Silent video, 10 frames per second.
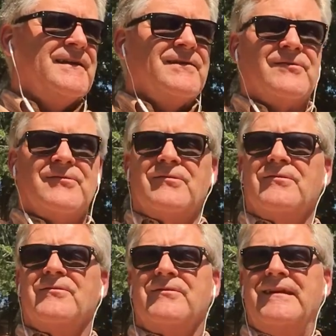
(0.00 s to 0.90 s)

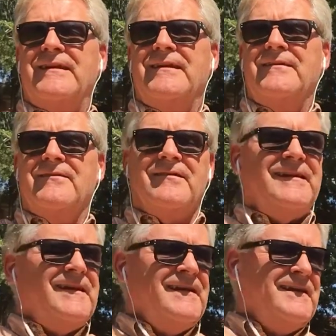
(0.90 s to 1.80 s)
Ring,
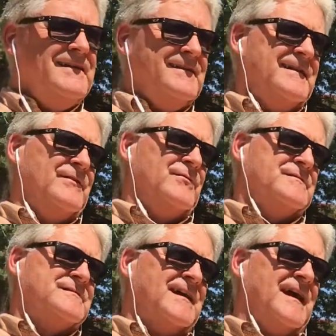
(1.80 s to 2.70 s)
ring. It
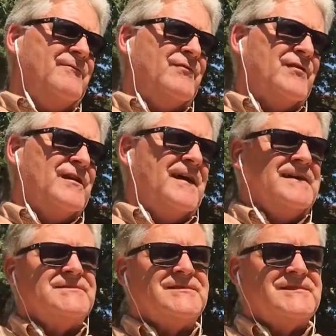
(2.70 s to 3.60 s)
was time for
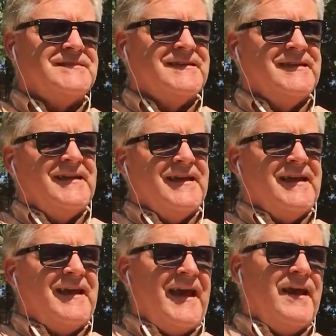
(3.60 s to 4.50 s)
lunch.
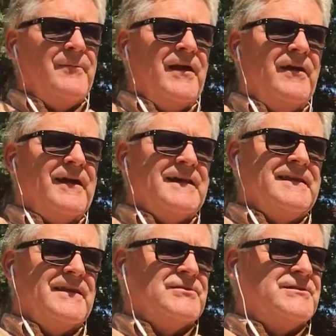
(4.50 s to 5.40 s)
Cam, Eric, and
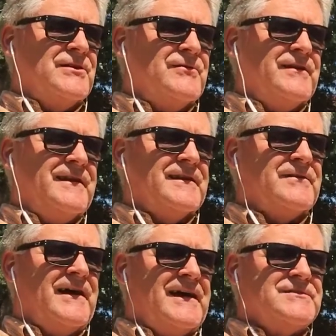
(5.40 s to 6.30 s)
the other children in the
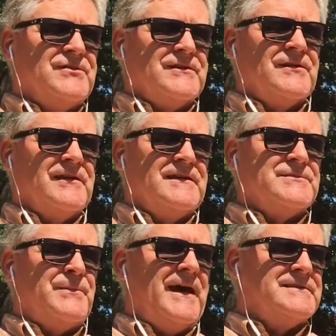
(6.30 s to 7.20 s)
class took their
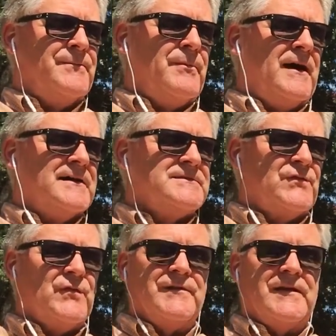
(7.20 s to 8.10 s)
lunch bags and
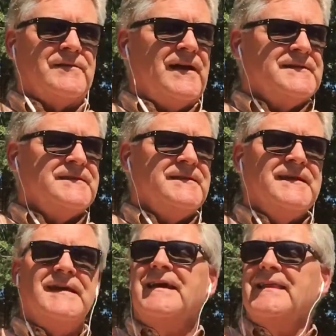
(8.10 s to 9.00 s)
boxes from the closet.
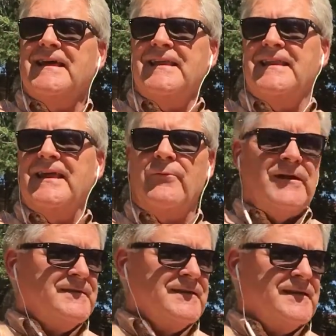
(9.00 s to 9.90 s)
Then they
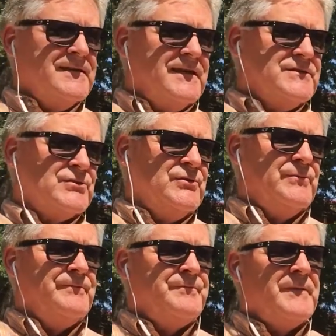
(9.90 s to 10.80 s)
went to the
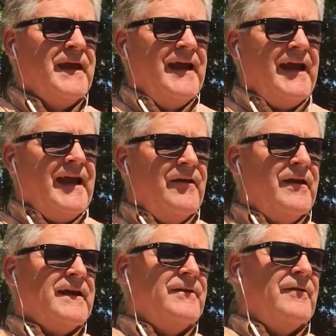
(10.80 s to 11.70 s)
lunchroom.
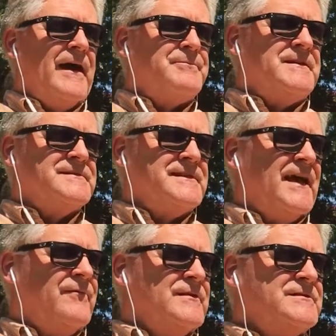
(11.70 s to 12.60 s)
Eric unwrapped his
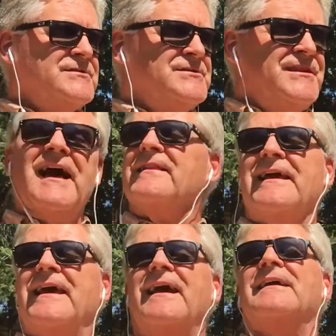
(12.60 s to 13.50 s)
sandwich.
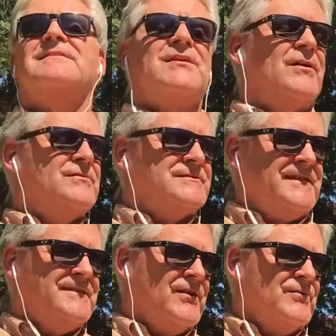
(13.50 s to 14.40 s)
Jelly on toast,
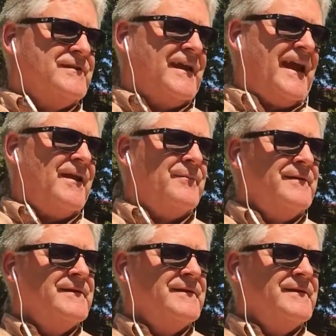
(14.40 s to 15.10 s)
he told Cam.